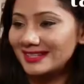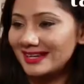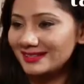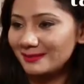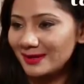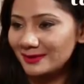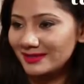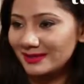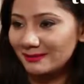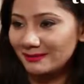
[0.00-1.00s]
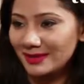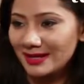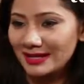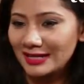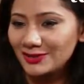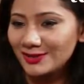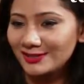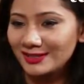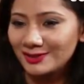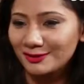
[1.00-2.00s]
Tell us about some
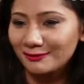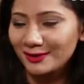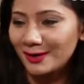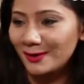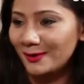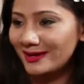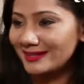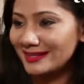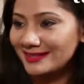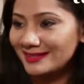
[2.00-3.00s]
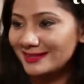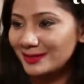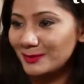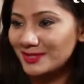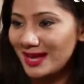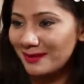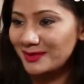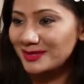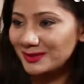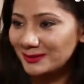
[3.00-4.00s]
interesting trivia or an incident which
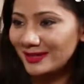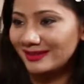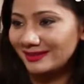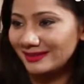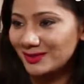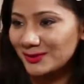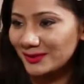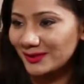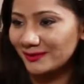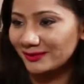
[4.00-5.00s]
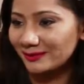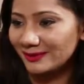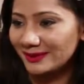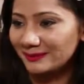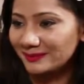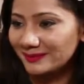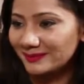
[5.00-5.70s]
happened during the shooting of the film.